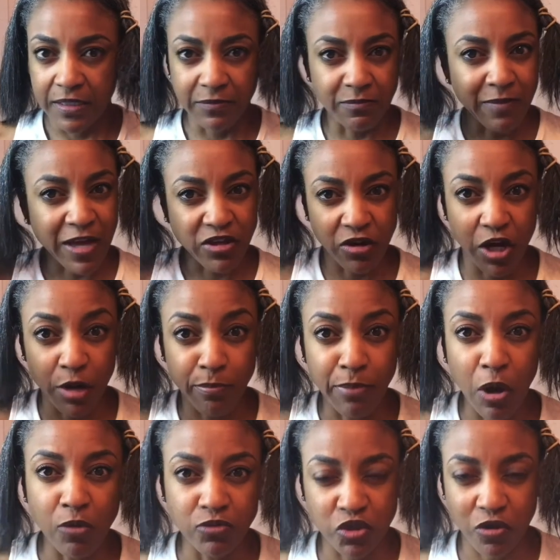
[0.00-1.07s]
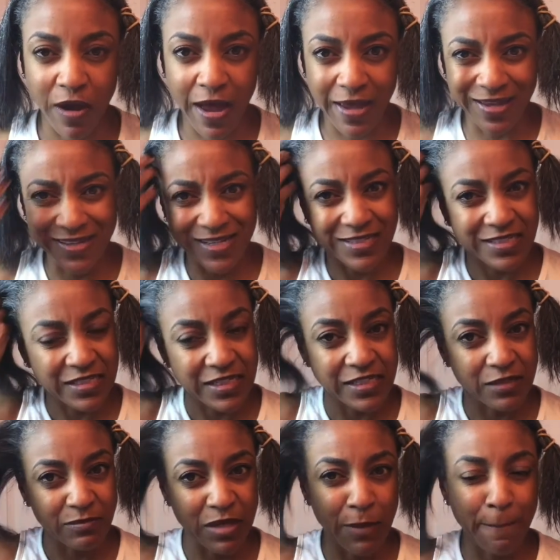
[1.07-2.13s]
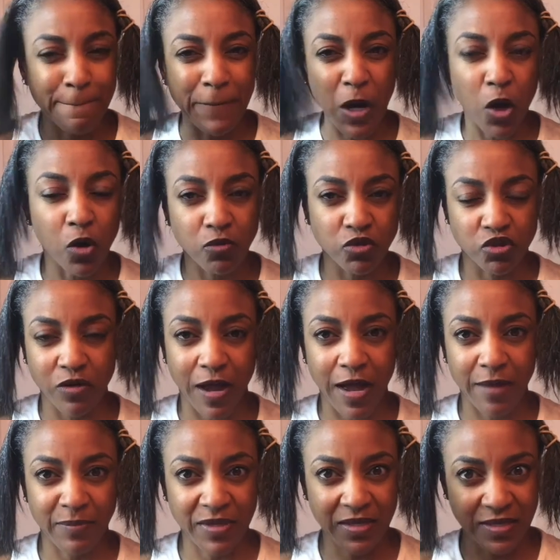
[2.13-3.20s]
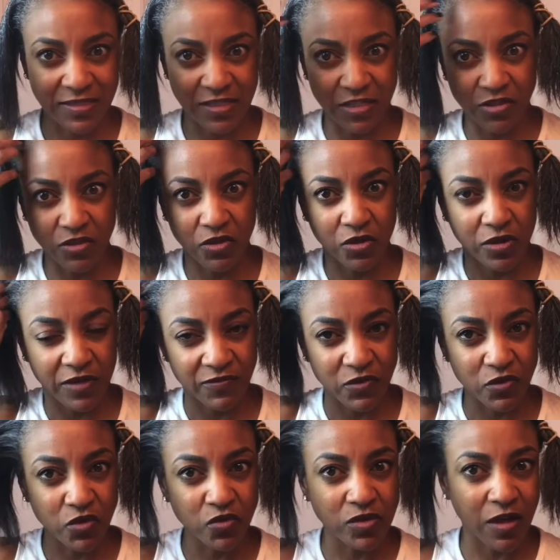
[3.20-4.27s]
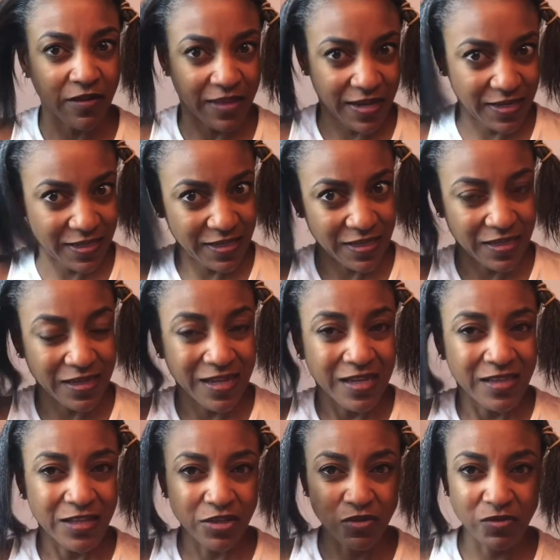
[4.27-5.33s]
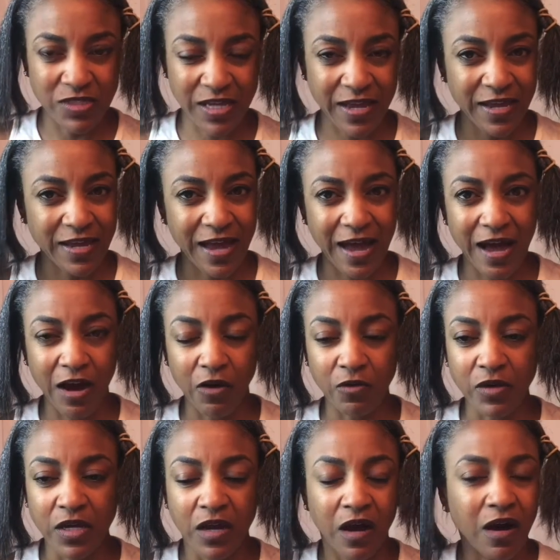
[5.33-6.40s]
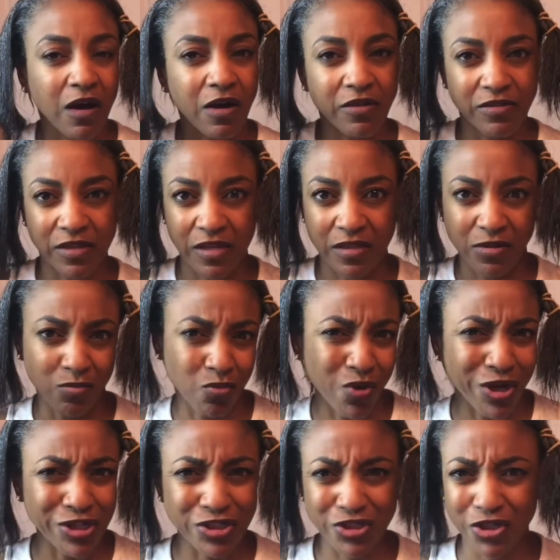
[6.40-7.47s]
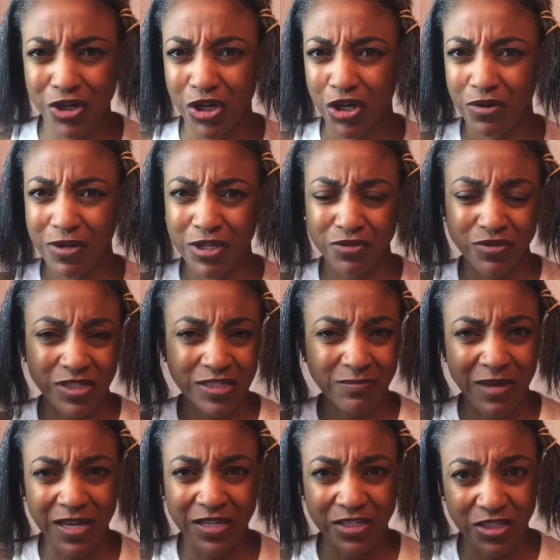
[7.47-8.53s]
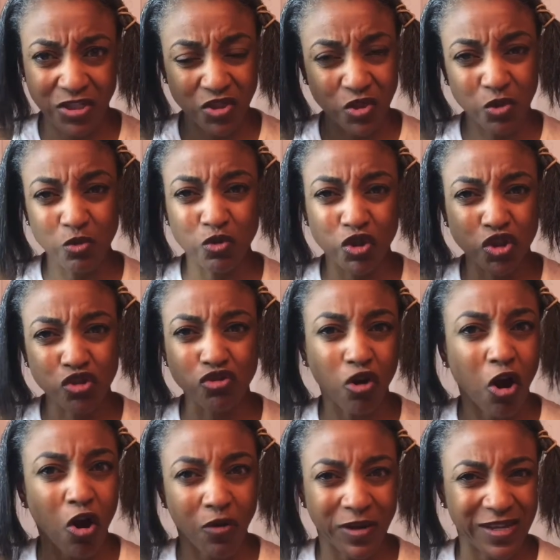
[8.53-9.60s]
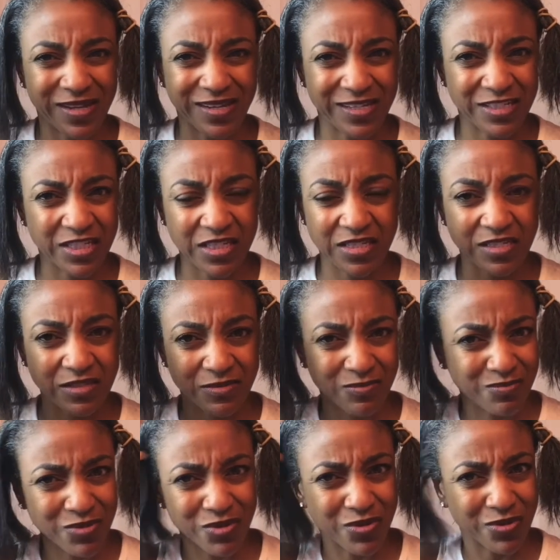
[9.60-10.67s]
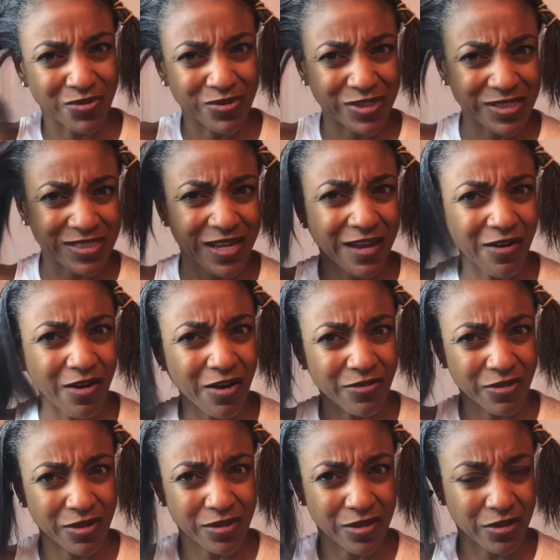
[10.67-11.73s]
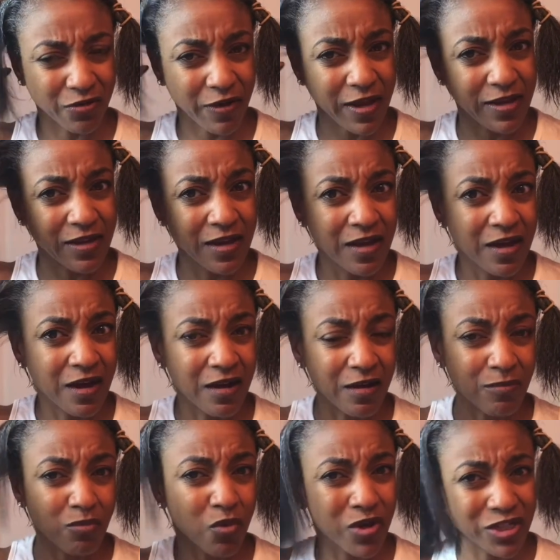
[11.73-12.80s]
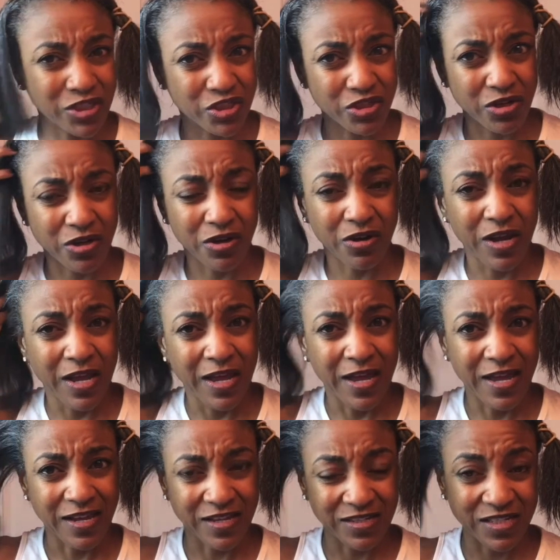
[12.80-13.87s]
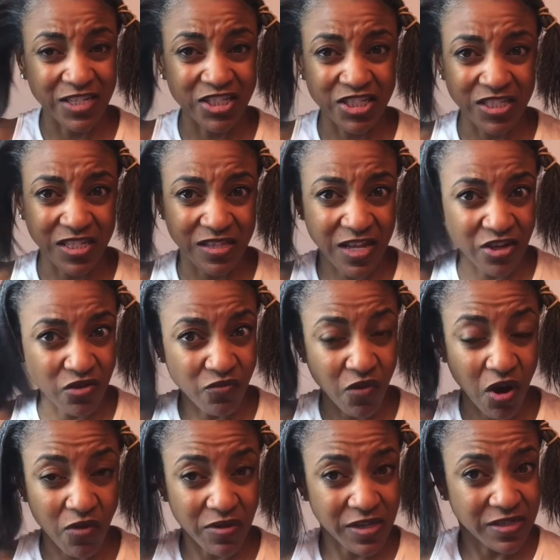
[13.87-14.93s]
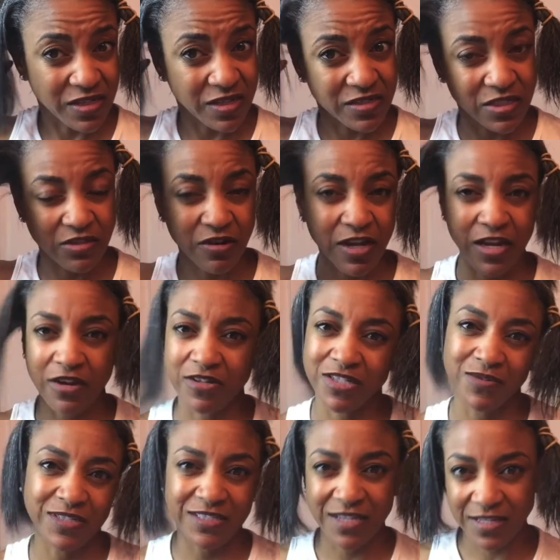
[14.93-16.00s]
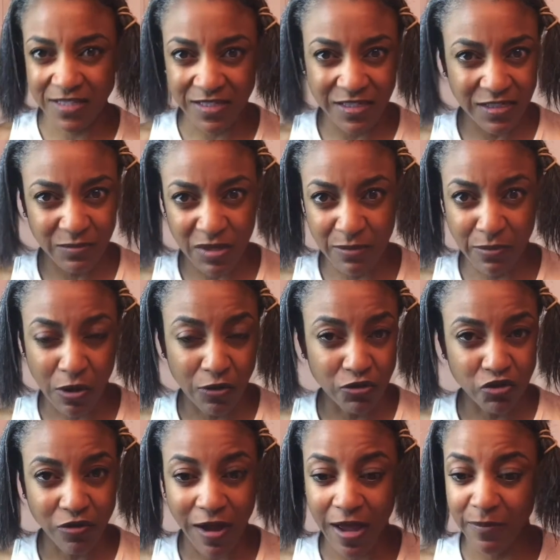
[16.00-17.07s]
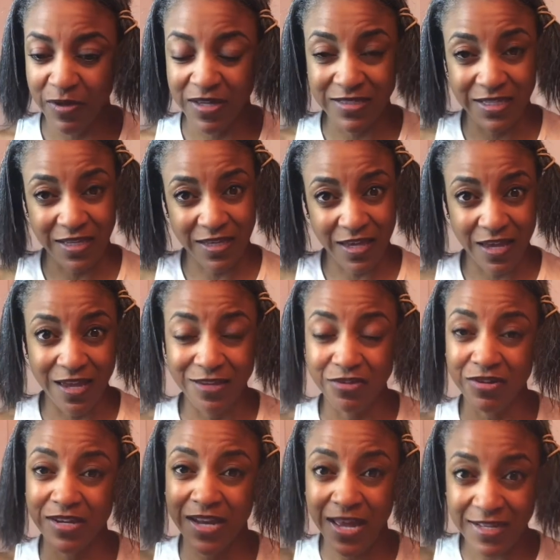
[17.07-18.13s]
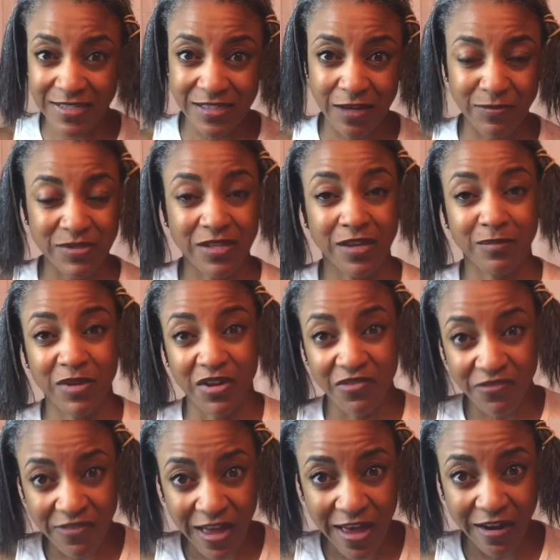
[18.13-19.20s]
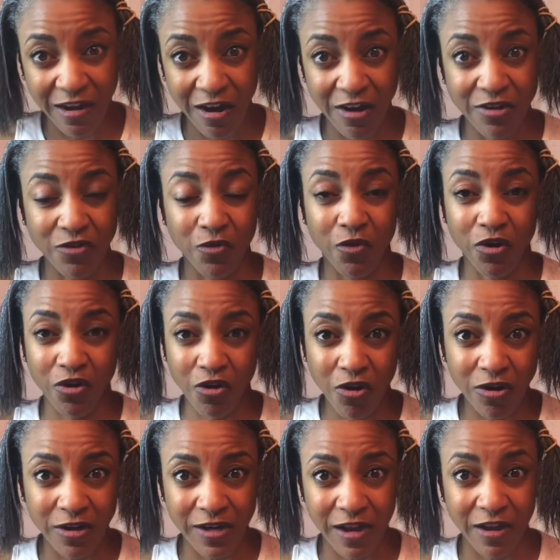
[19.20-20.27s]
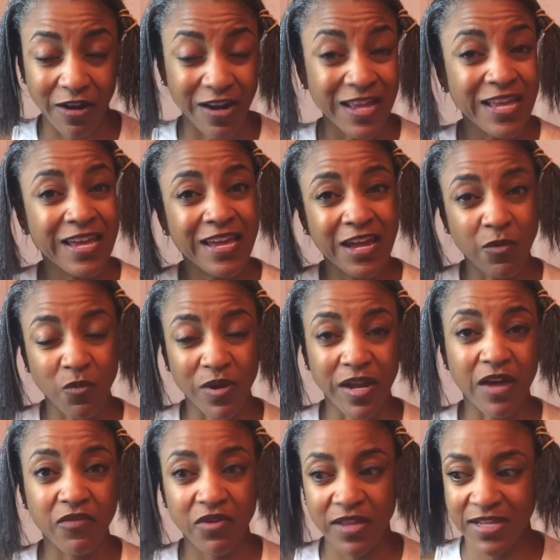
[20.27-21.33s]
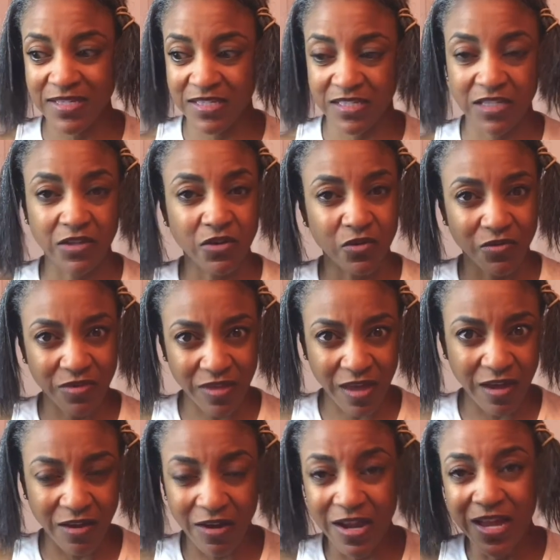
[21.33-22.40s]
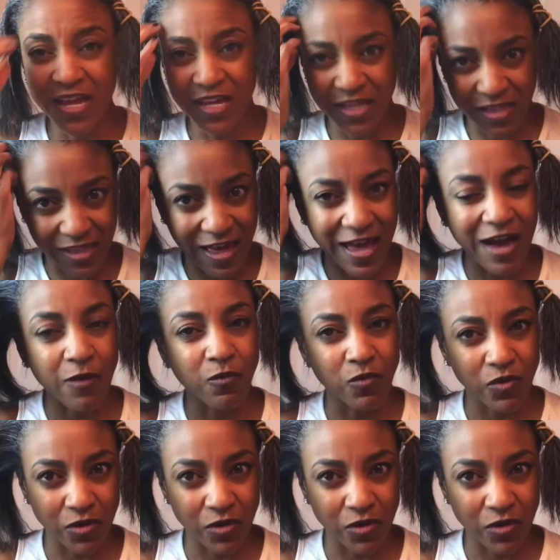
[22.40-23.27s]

make your hair bone dry. It doesn't need to be bone dry because then if you use all that heat, then you take out all the moisture and you just make it just too strawy, and it just, you just take all the great moisture and conditioning that you've already done to your hair. So it doesn't need to be bone dry because again, your next step is going to be a flat iron or a curling iron, and whatever that's still there, that